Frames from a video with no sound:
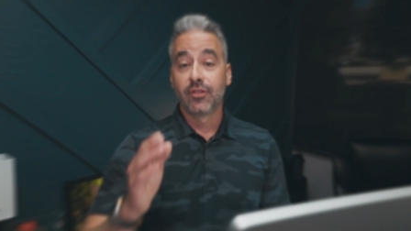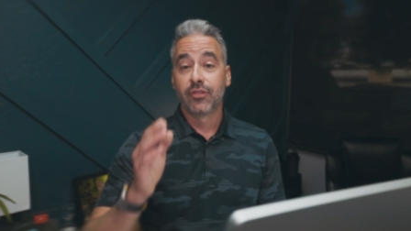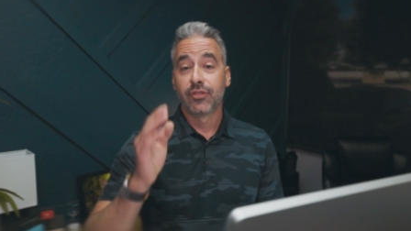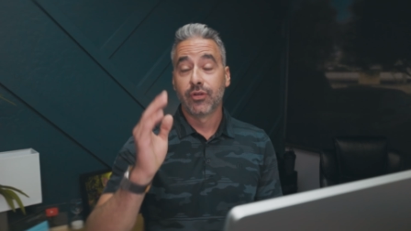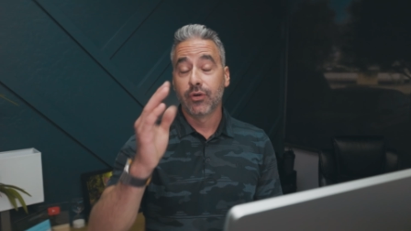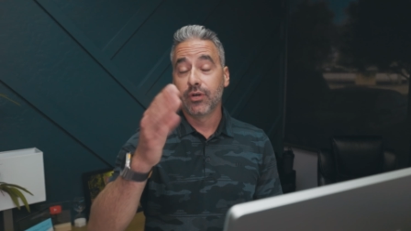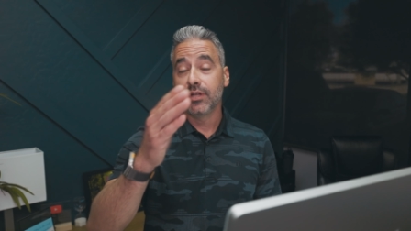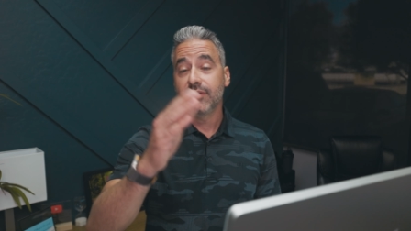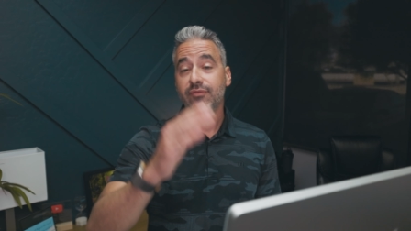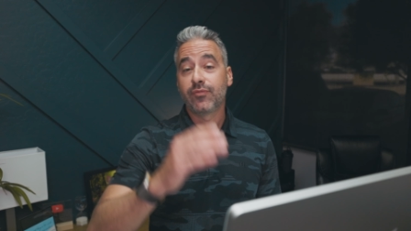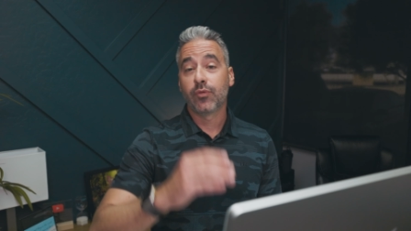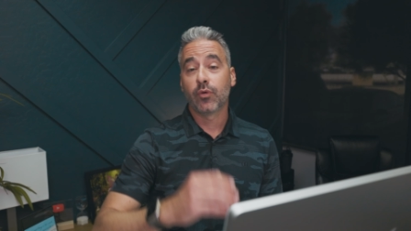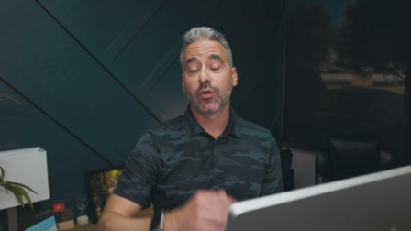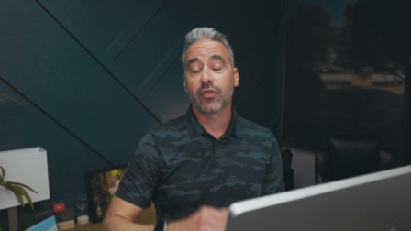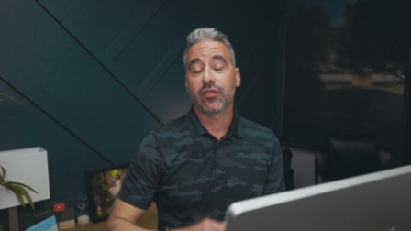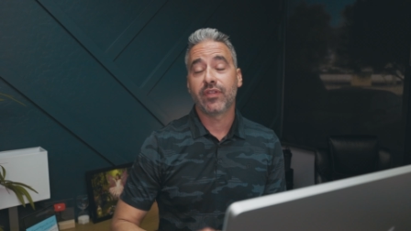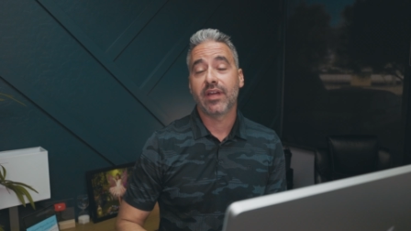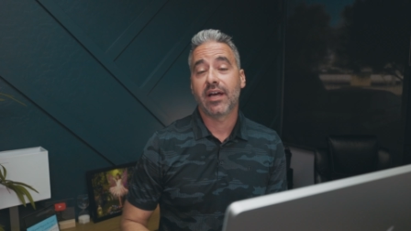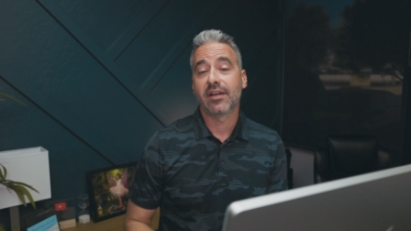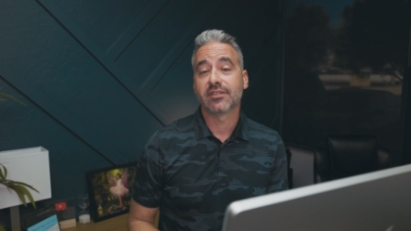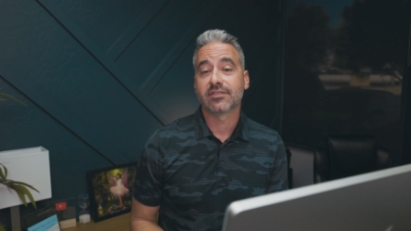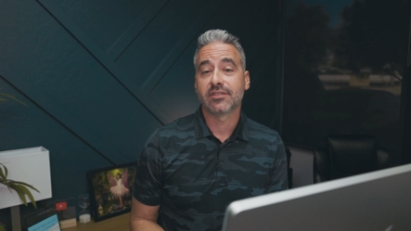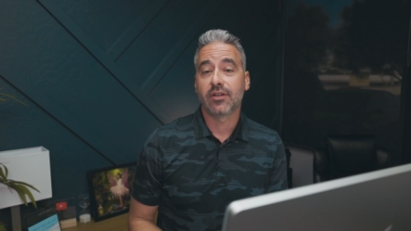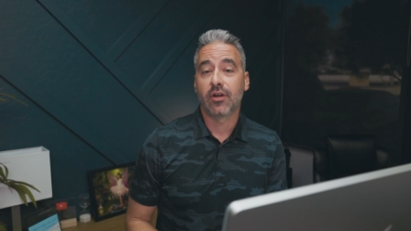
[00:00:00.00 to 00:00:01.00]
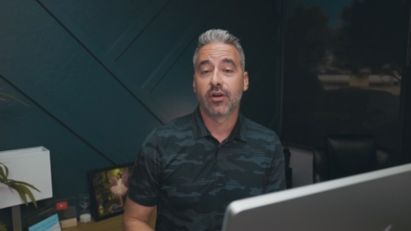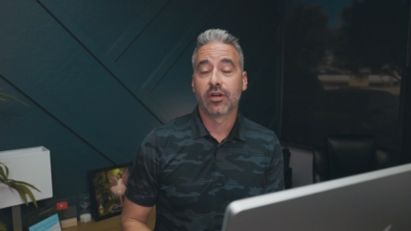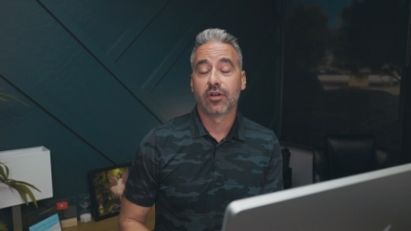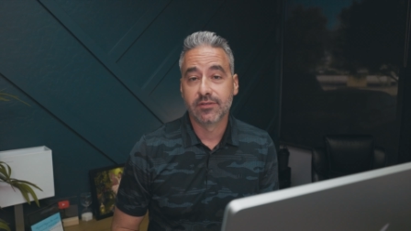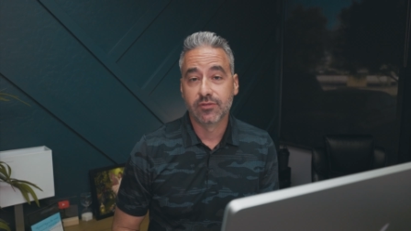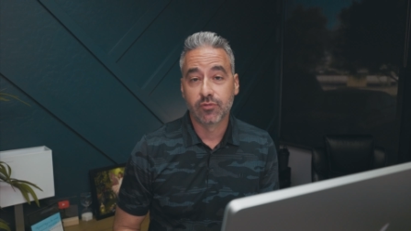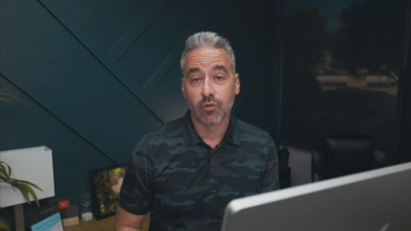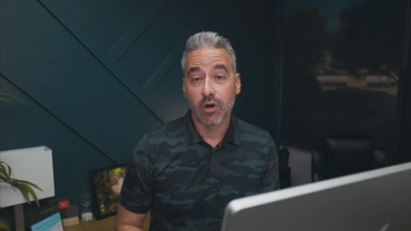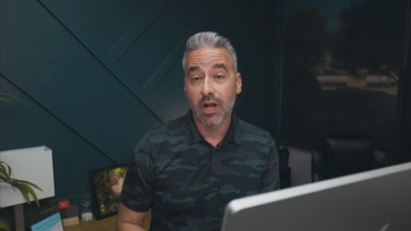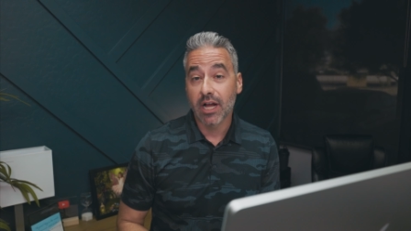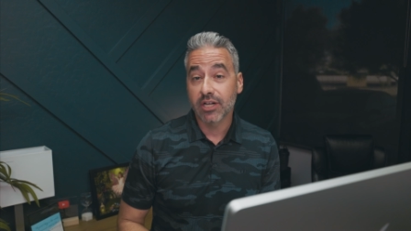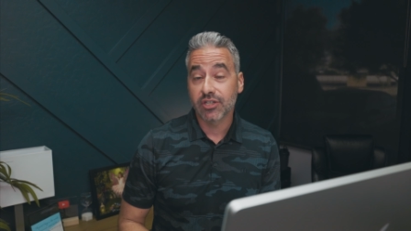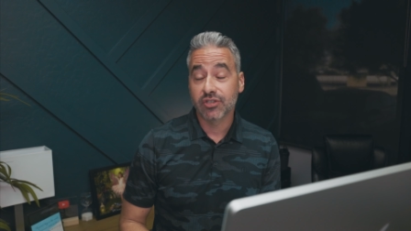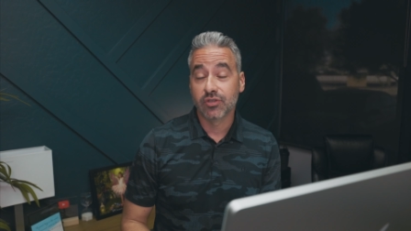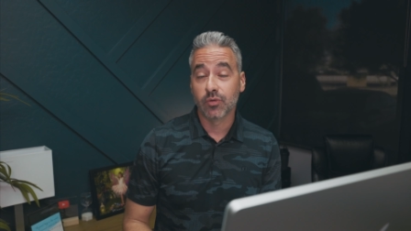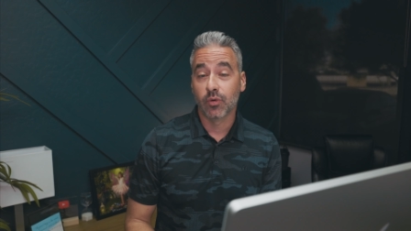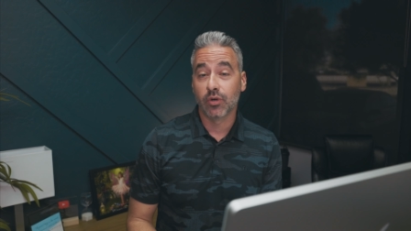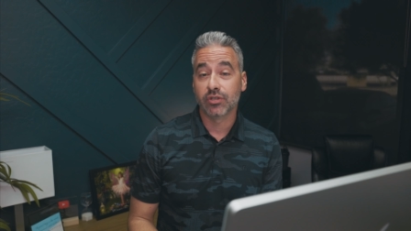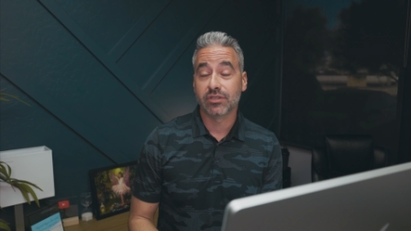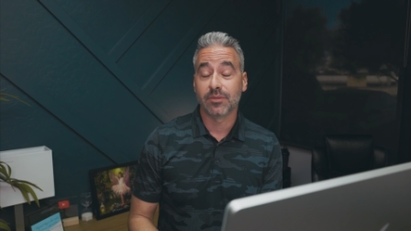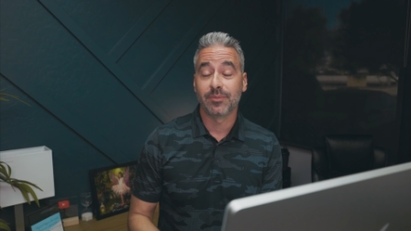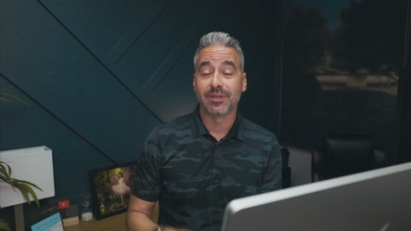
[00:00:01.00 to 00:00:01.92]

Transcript: thirty-four thousand dollars garage doors.